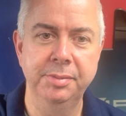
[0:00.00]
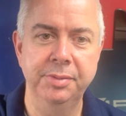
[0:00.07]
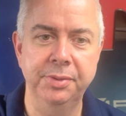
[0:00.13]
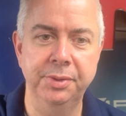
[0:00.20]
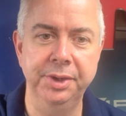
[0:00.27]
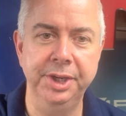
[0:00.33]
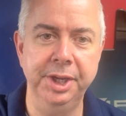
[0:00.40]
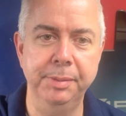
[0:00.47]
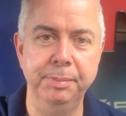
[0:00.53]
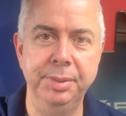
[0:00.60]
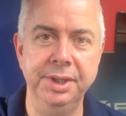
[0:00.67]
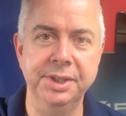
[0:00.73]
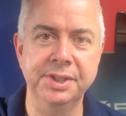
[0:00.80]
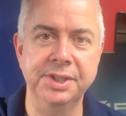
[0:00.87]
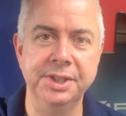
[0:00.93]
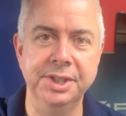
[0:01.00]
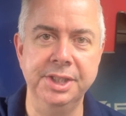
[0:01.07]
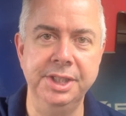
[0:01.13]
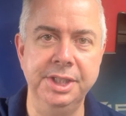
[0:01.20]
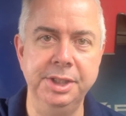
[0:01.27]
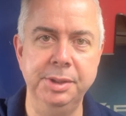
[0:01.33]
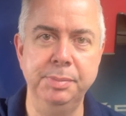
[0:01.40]
before you get pins in
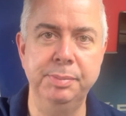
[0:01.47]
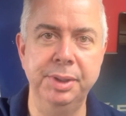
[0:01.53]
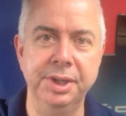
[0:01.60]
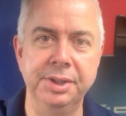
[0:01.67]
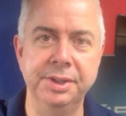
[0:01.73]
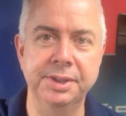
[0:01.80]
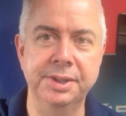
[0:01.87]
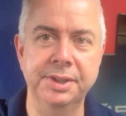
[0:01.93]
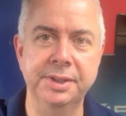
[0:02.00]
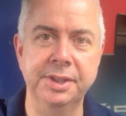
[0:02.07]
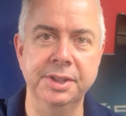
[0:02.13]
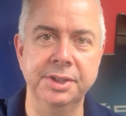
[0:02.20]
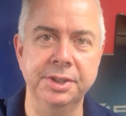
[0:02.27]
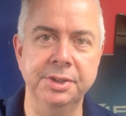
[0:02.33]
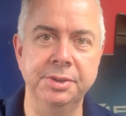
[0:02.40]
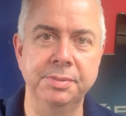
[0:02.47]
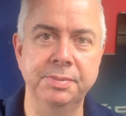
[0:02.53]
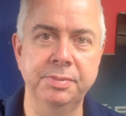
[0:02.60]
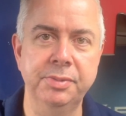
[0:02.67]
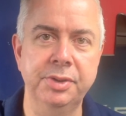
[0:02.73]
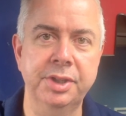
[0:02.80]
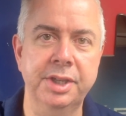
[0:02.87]
the belts because they'll
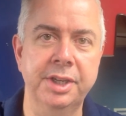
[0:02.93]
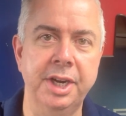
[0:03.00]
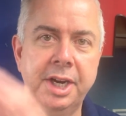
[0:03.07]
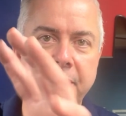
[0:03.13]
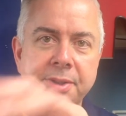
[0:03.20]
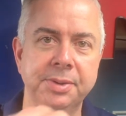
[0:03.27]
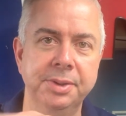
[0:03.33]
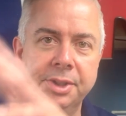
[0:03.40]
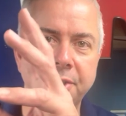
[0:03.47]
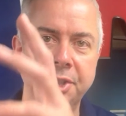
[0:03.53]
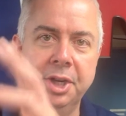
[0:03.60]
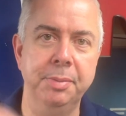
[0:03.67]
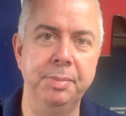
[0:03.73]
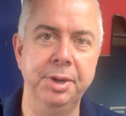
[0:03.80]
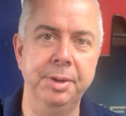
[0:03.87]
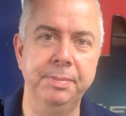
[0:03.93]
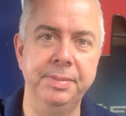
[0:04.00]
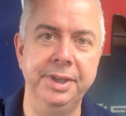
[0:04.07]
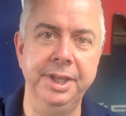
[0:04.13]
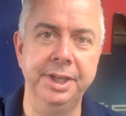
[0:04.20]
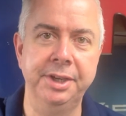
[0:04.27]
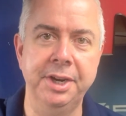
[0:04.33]
cause them to jump up,
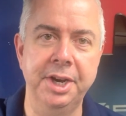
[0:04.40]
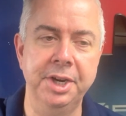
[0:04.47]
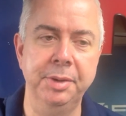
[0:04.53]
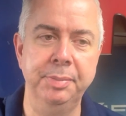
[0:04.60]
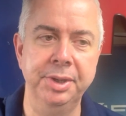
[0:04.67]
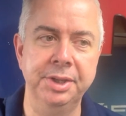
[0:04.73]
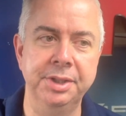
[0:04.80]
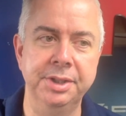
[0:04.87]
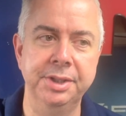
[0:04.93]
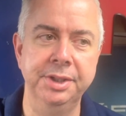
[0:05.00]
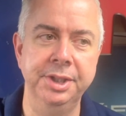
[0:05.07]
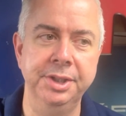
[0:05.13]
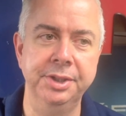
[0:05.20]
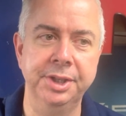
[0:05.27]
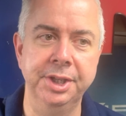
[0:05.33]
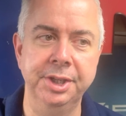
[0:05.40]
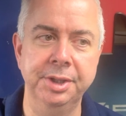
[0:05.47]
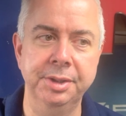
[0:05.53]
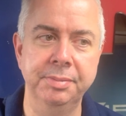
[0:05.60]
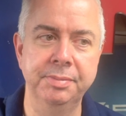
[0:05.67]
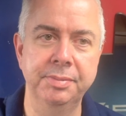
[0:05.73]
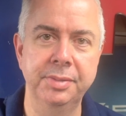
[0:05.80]
get caught in a belt, and then you're going
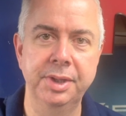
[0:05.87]
to